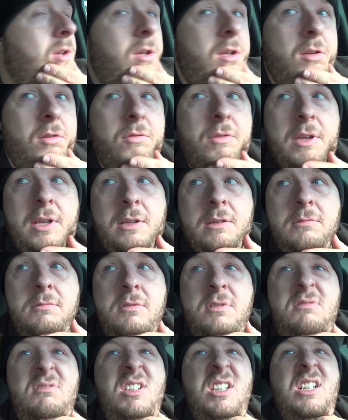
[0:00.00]
don't think there
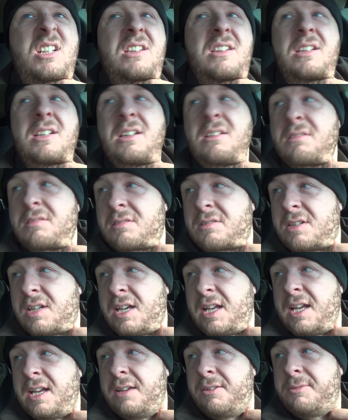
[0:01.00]
was really anything else
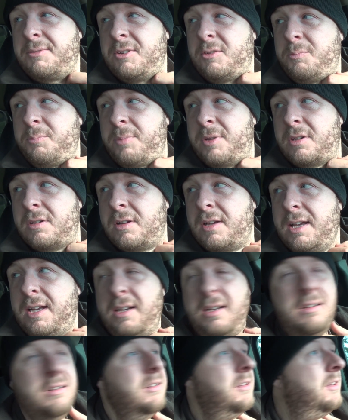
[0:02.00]
today. I've just been kind of